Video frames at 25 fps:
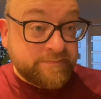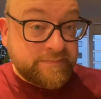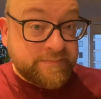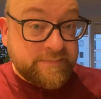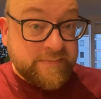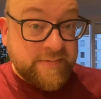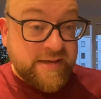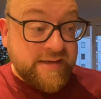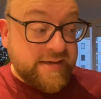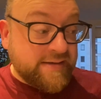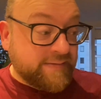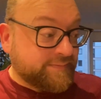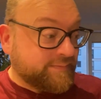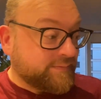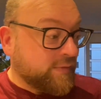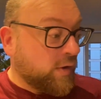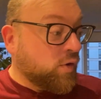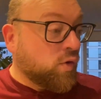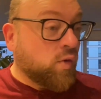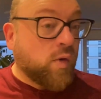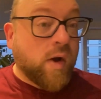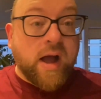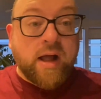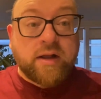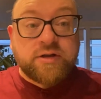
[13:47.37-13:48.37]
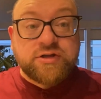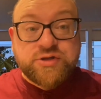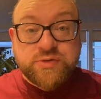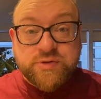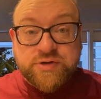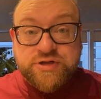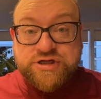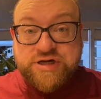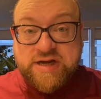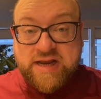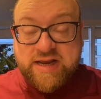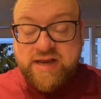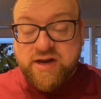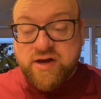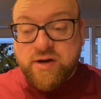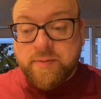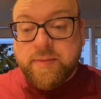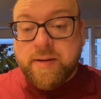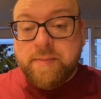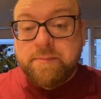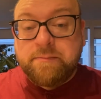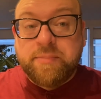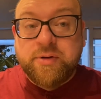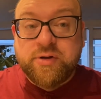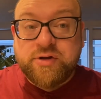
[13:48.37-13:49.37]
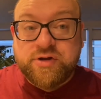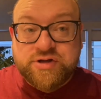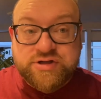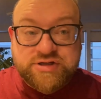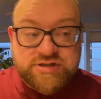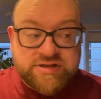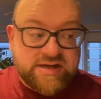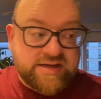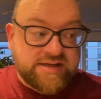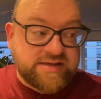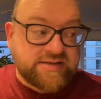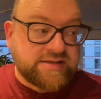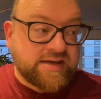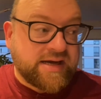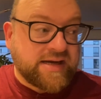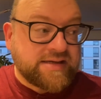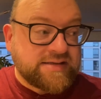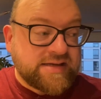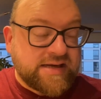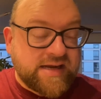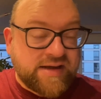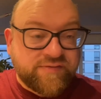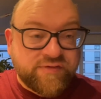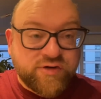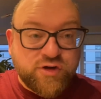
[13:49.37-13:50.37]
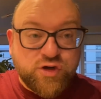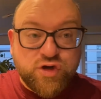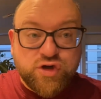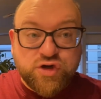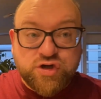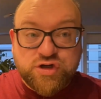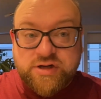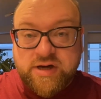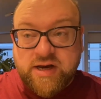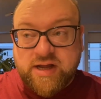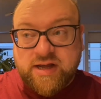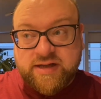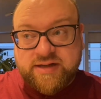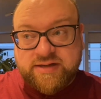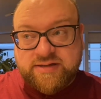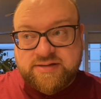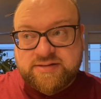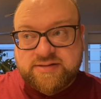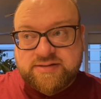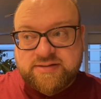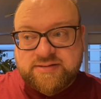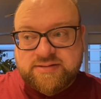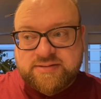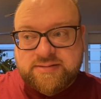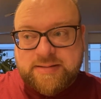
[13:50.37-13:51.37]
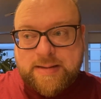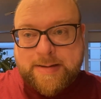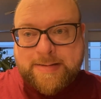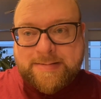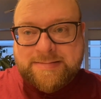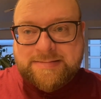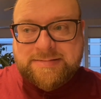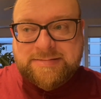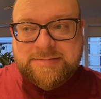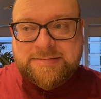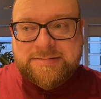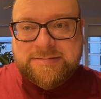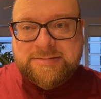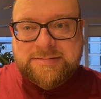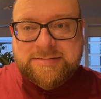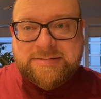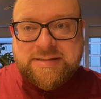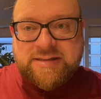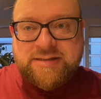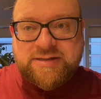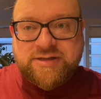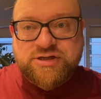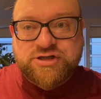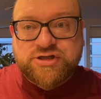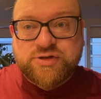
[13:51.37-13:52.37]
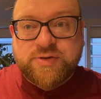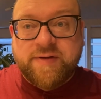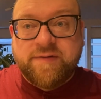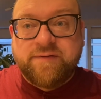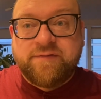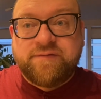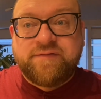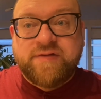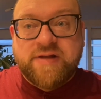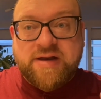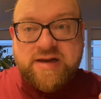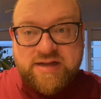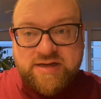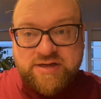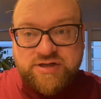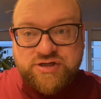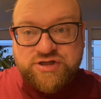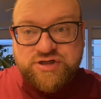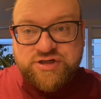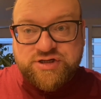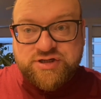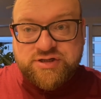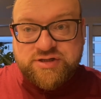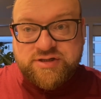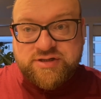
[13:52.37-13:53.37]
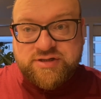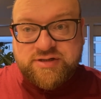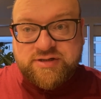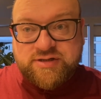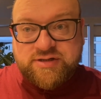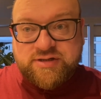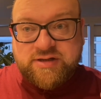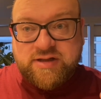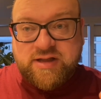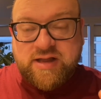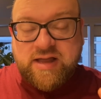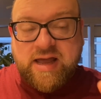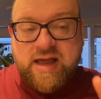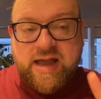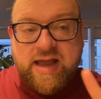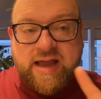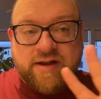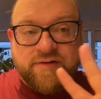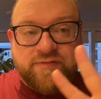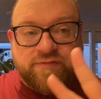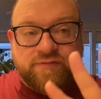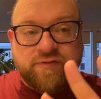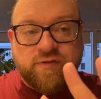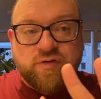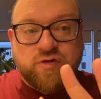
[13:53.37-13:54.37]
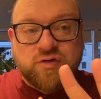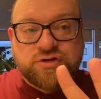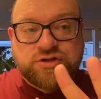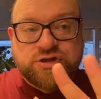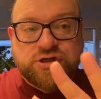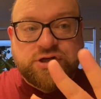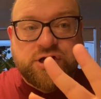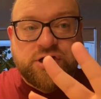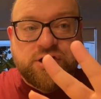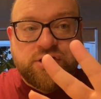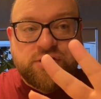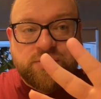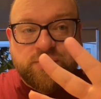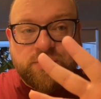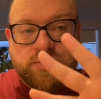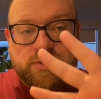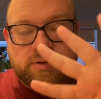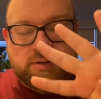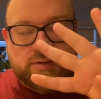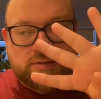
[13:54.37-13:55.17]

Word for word: yeah. Oh, I'll do a check in on my birds later. I did have a good night. So I finished. I had four to go.